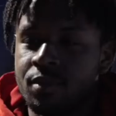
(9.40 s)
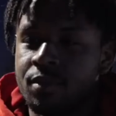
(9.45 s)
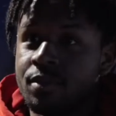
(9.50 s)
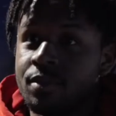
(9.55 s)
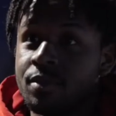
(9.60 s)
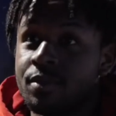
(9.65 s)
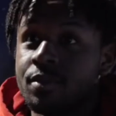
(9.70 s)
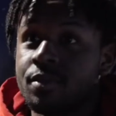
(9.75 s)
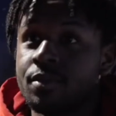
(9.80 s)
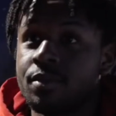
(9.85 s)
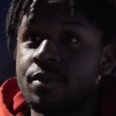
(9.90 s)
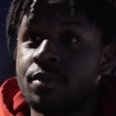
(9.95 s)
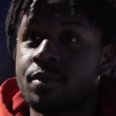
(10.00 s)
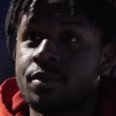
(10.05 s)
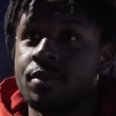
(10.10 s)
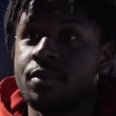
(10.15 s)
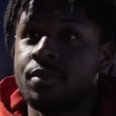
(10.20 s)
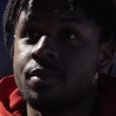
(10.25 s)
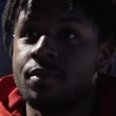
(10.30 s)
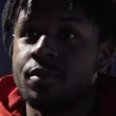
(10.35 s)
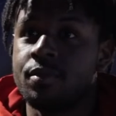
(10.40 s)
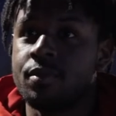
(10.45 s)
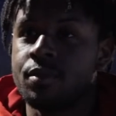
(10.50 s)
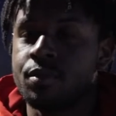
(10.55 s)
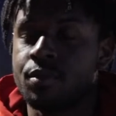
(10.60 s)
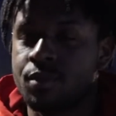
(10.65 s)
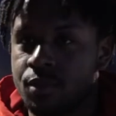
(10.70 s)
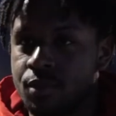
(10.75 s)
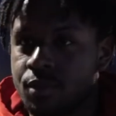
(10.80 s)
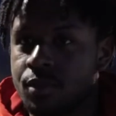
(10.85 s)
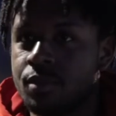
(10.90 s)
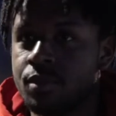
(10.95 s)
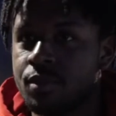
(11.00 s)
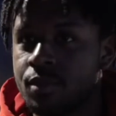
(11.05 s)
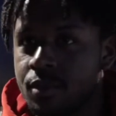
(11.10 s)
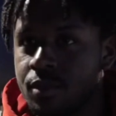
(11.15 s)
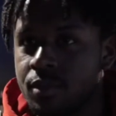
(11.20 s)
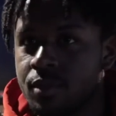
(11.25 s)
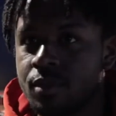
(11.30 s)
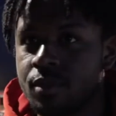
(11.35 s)
to win back-to-back league wins and three wins in a
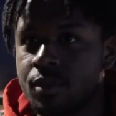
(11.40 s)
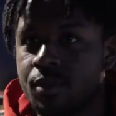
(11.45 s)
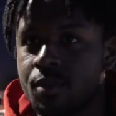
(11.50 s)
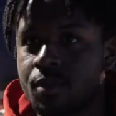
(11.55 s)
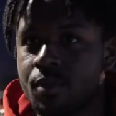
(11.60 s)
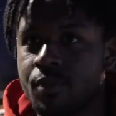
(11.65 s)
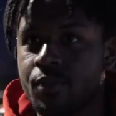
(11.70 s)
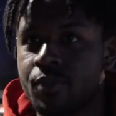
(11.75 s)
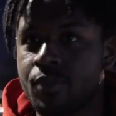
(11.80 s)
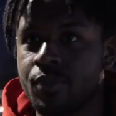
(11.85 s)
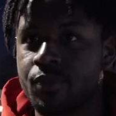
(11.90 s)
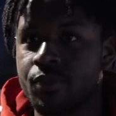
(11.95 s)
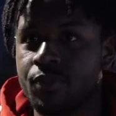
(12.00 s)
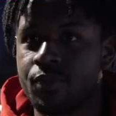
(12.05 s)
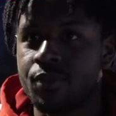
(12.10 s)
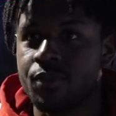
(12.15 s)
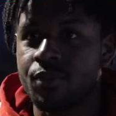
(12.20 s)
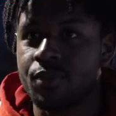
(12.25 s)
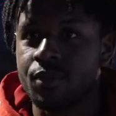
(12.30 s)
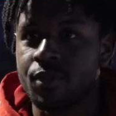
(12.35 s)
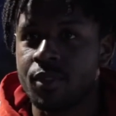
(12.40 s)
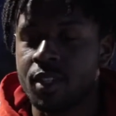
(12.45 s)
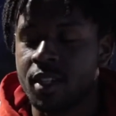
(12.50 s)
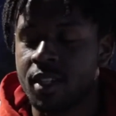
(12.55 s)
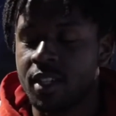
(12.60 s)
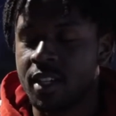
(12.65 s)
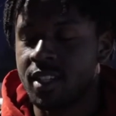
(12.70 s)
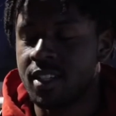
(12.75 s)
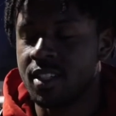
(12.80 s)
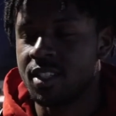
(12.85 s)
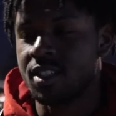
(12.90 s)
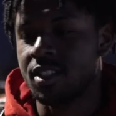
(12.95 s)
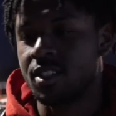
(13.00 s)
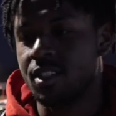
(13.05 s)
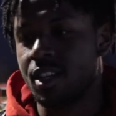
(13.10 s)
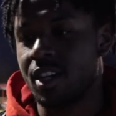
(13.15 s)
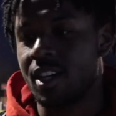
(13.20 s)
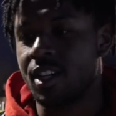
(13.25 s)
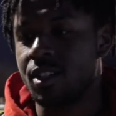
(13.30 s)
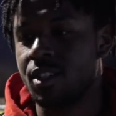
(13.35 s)
row. Must be delighted with that. Yeah, listen,
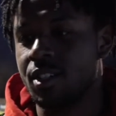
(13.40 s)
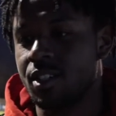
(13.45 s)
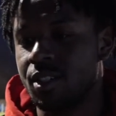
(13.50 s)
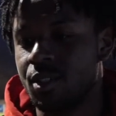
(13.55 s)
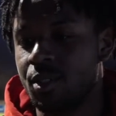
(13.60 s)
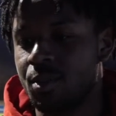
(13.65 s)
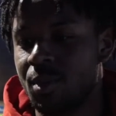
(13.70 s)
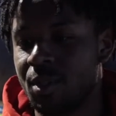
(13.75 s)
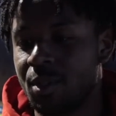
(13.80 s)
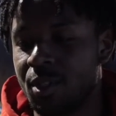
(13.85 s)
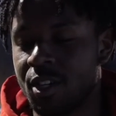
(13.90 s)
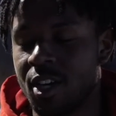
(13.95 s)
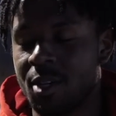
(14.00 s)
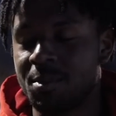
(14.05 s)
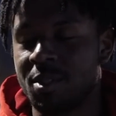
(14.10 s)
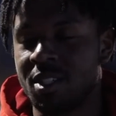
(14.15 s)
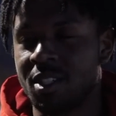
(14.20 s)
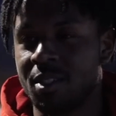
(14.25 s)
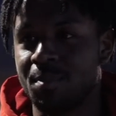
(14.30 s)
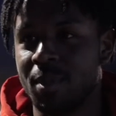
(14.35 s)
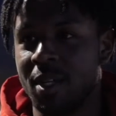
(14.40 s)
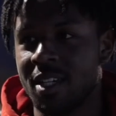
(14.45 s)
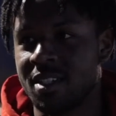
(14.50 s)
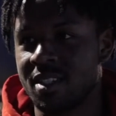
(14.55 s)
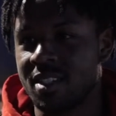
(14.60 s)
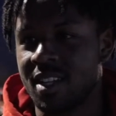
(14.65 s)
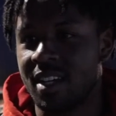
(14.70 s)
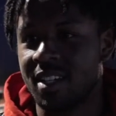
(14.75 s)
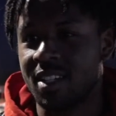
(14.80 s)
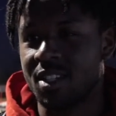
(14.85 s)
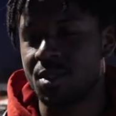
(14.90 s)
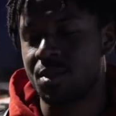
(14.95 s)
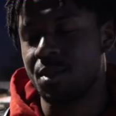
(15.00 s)
like when you come to the places like this,